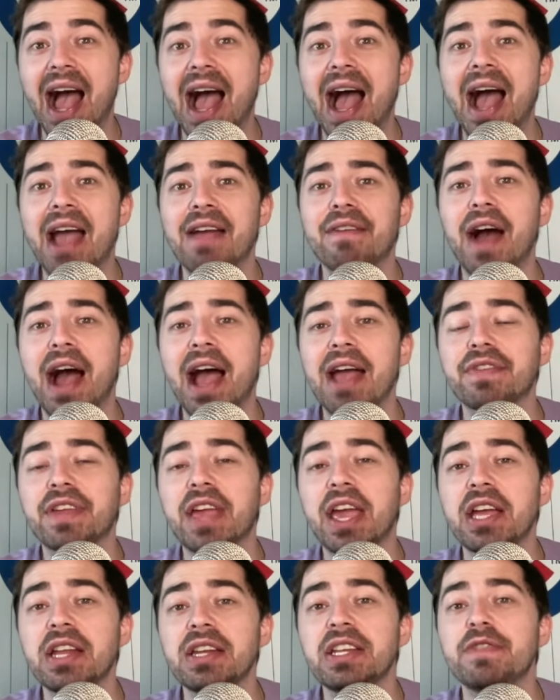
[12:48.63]
I've I've
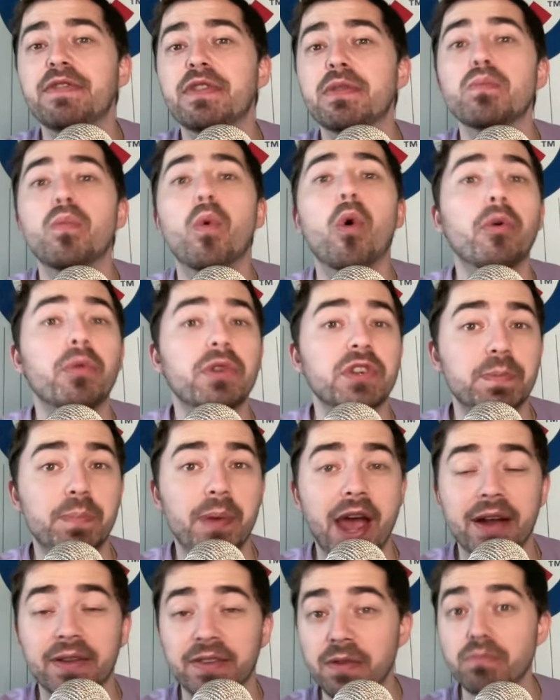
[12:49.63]
gained even more
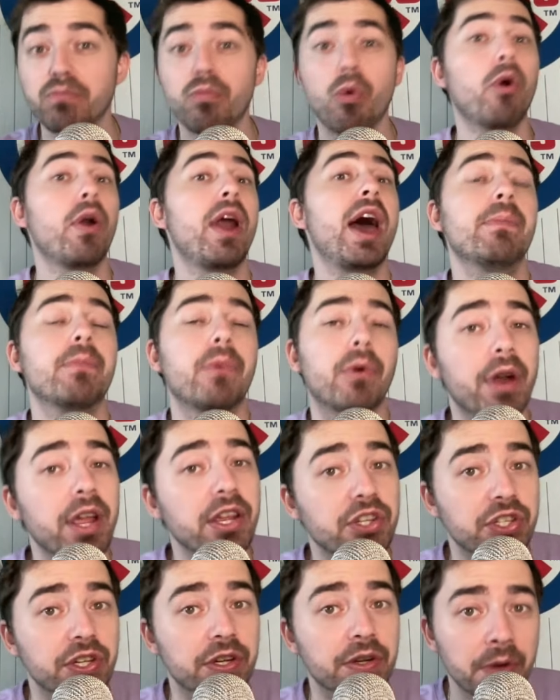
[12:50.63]
respect and more
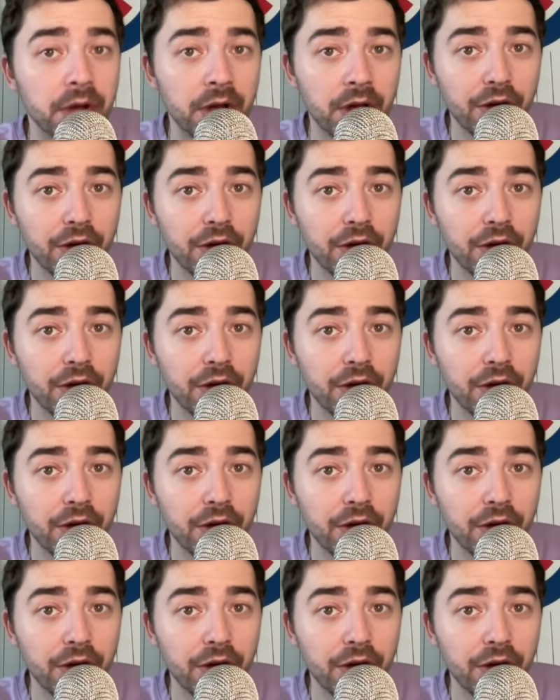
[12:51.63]
admiration